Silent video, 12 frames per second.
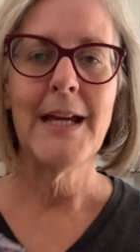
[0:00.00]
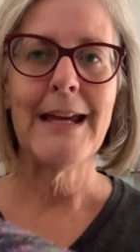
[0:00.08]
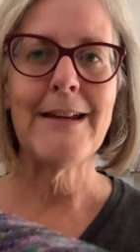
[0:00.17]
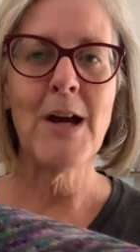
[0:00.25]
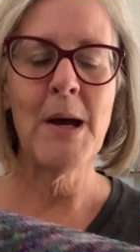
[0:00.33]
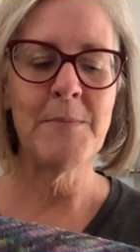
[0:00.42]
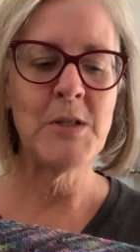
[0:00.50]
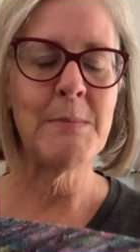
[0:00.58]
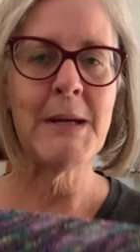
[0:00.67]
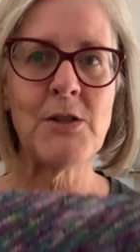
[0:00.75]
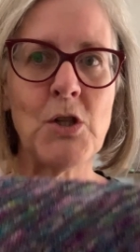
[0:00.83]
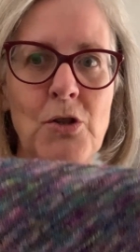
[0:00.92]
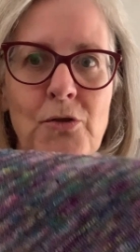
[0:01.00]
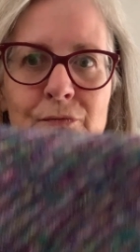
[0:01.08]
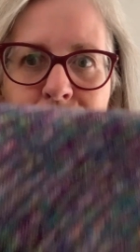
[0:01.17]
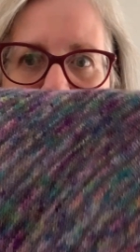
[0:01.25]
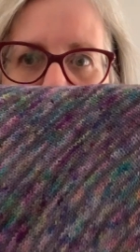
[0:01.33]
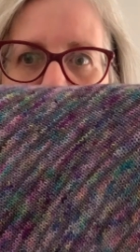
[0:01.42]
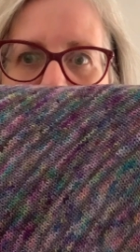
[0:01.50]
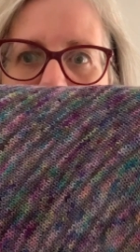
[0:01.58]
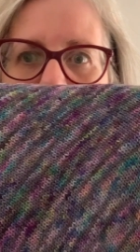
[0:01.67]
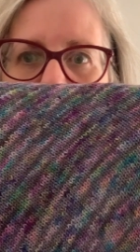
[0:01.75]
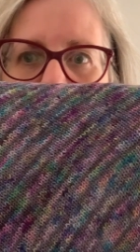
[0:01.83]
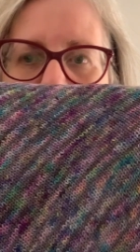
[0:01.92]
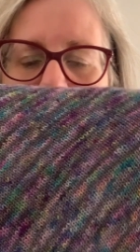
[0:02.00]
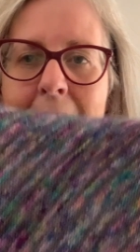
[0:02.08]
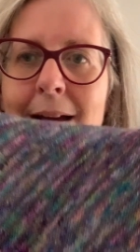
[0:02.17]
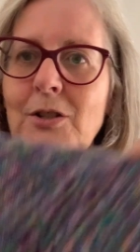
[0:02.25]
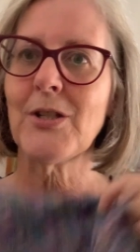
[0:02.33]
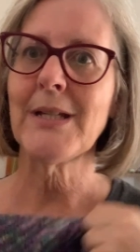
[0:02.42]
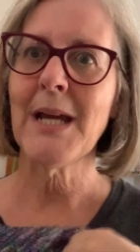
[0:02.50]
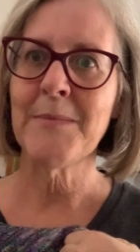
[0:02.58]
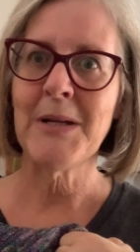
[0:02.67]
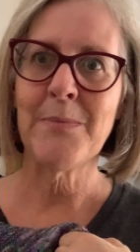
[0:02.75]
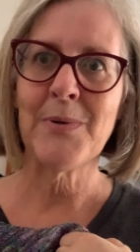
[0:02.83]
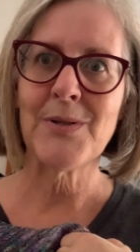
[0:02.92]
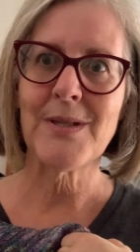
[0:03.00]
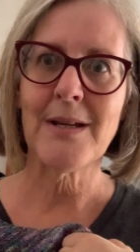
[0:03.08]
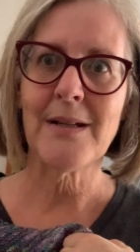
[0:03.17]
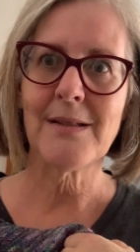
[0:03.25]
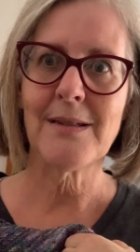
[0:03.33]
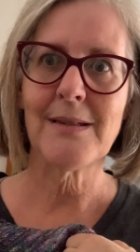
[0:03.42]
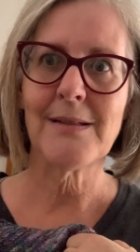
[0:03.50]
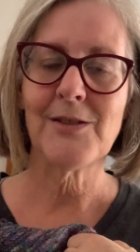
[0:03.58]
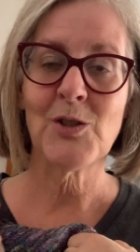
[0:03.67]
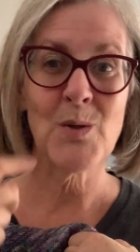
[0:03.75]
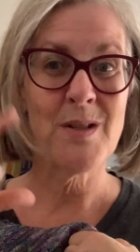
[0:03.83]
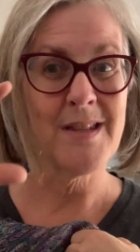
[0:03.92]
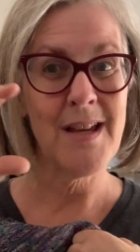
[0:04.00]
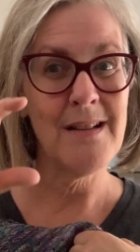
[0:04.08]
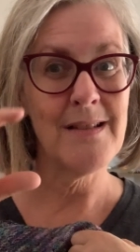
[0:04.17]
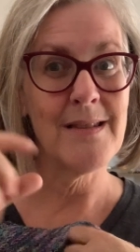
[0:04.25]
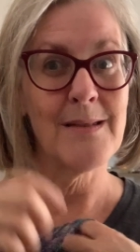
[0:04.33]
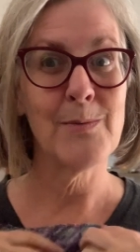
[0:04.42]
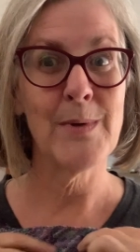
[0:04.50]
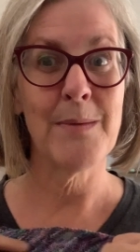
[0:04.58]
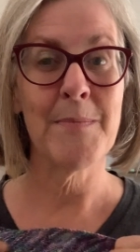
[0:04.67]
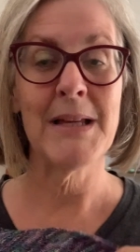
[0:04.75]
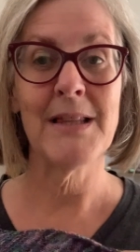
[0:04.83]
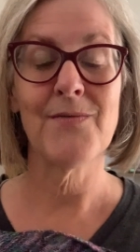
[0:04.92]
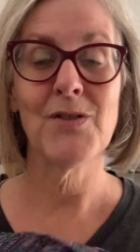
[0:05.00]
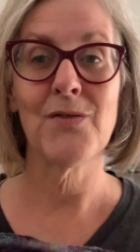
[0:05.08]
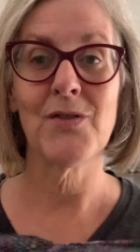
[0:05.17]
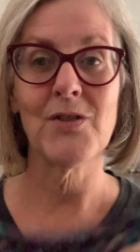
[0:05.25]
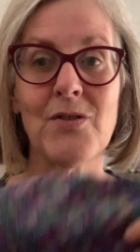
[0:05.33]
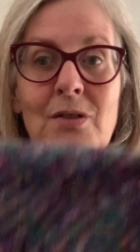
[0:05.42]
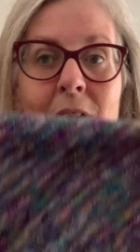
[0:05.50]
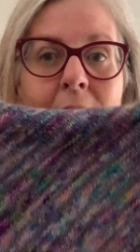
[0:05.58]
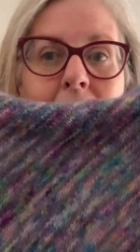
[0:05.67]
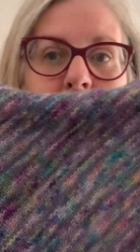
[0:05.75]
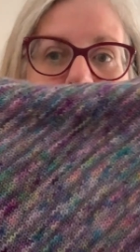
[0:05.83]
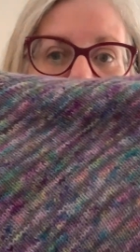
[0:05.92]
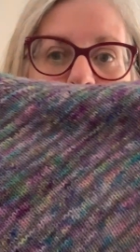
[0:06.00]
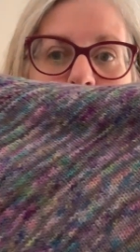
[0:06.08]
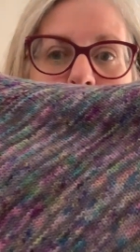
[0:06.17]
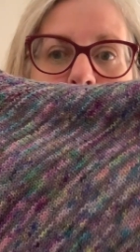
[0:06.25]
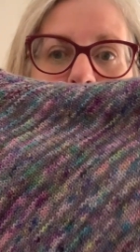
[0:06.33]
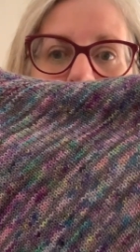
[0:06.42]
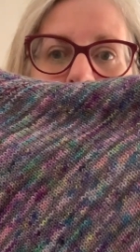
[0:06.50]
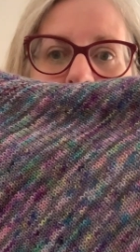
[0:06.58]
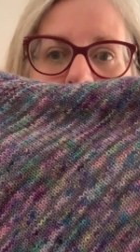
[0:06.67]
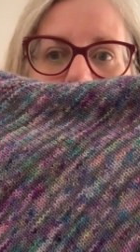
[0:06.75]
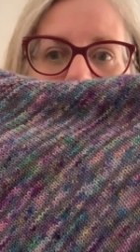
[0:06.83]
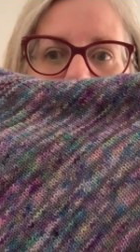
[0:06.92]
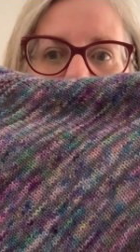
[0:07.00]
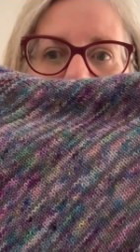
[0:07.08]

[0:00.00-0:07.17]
um, to make two. Um, actually, I made a pair of socks, short socks with my leftovers. So um,